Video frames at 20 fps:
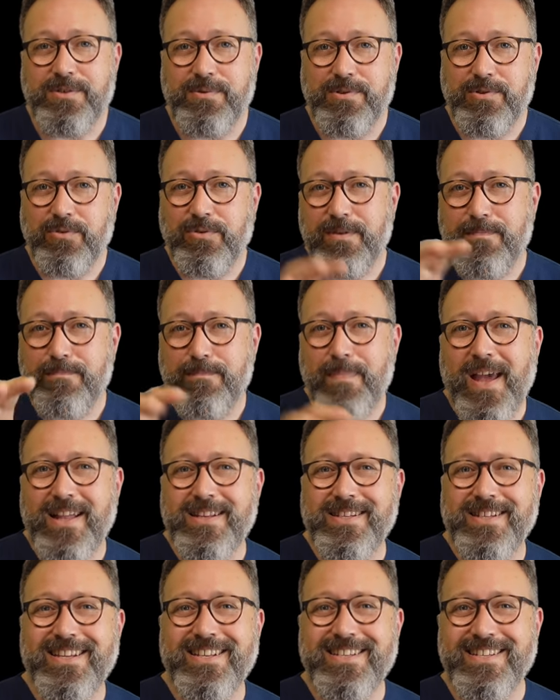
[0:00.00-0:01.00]
So it's all
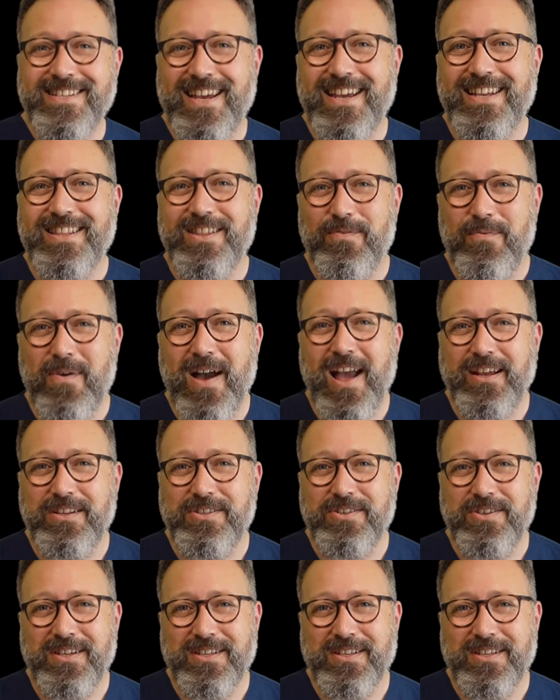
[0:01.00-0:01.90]
embedded inside the wax.